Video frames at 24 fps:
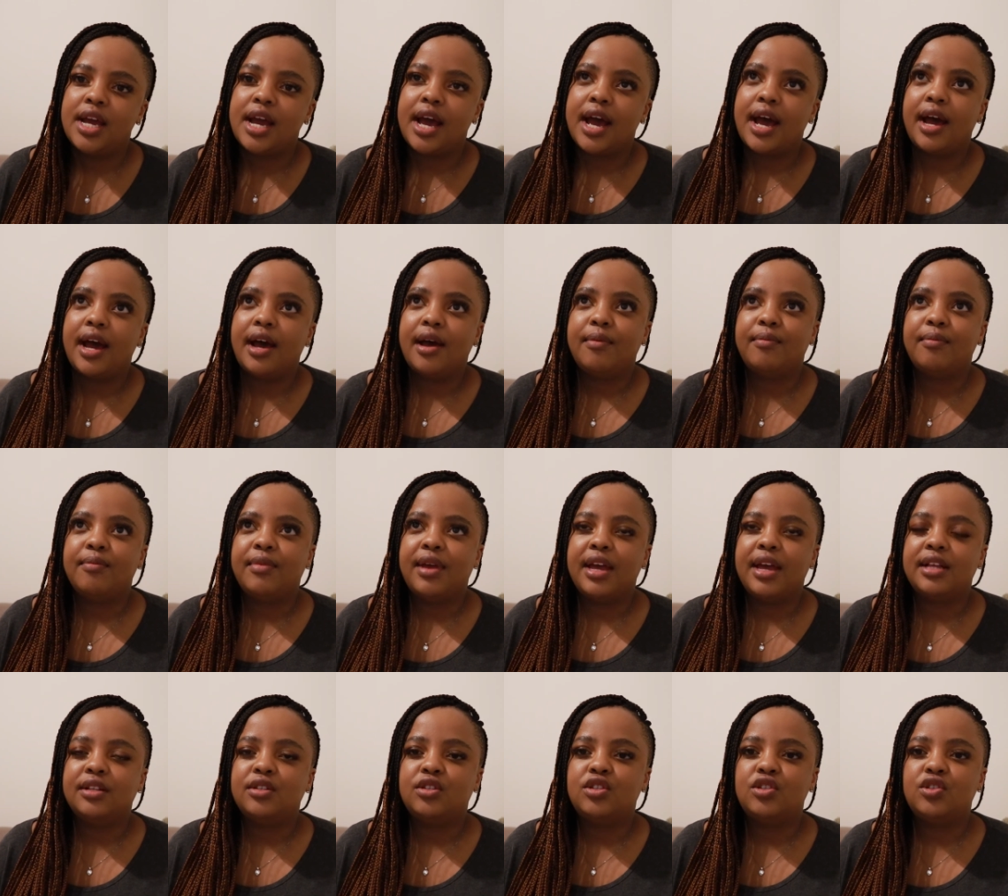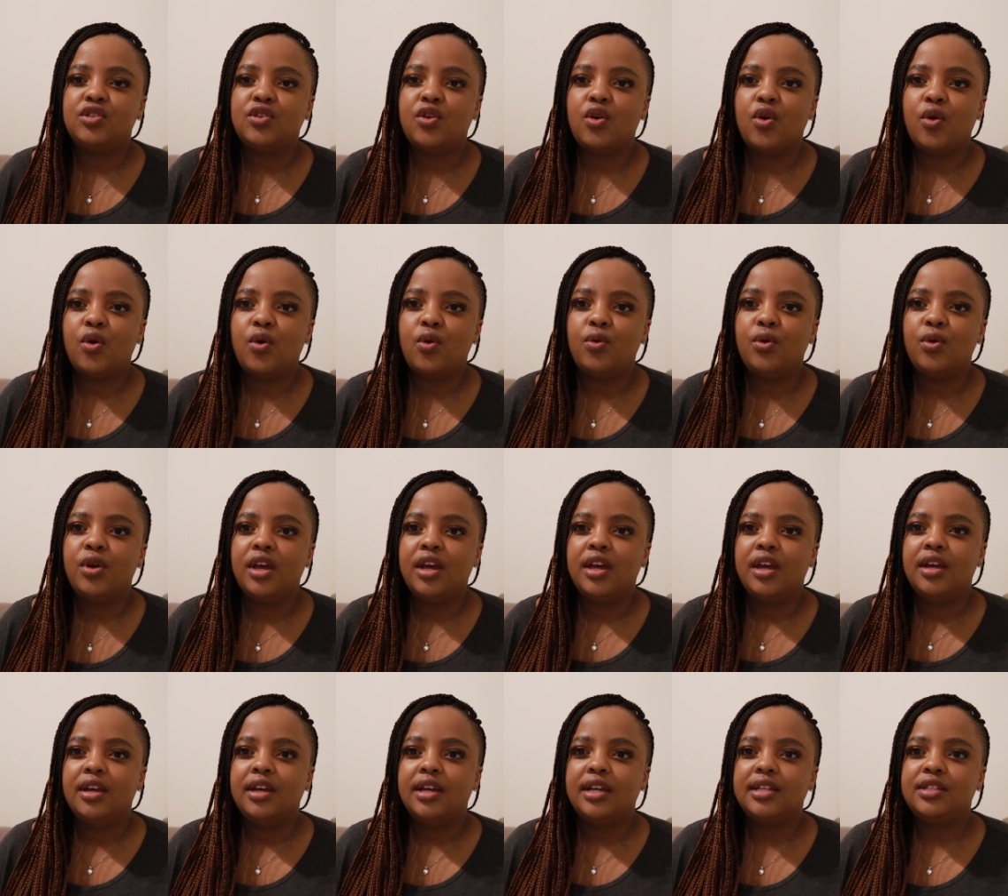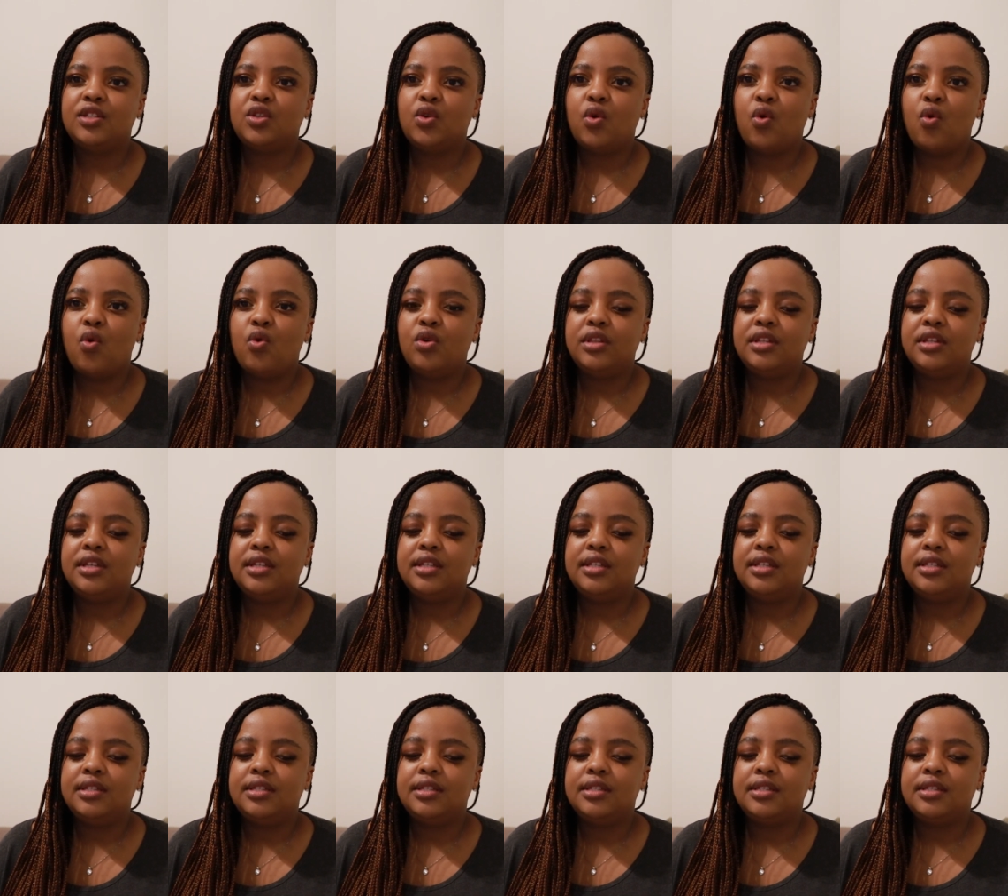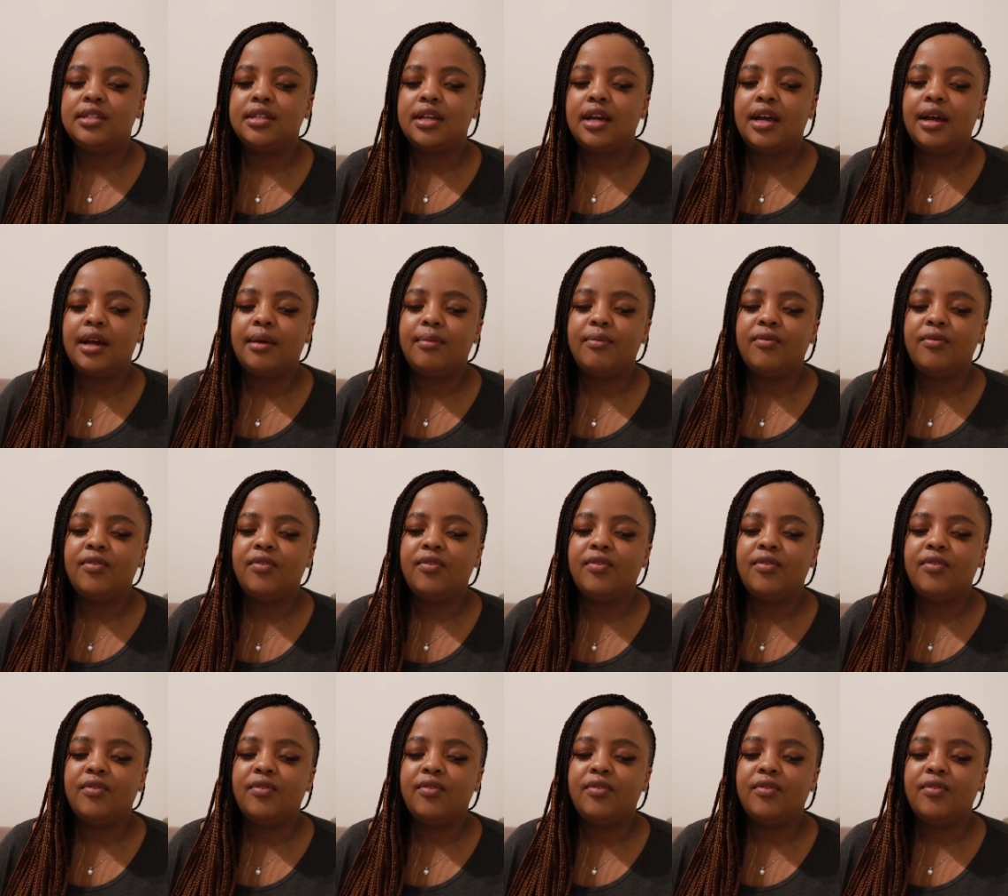Um, and so it's all these um,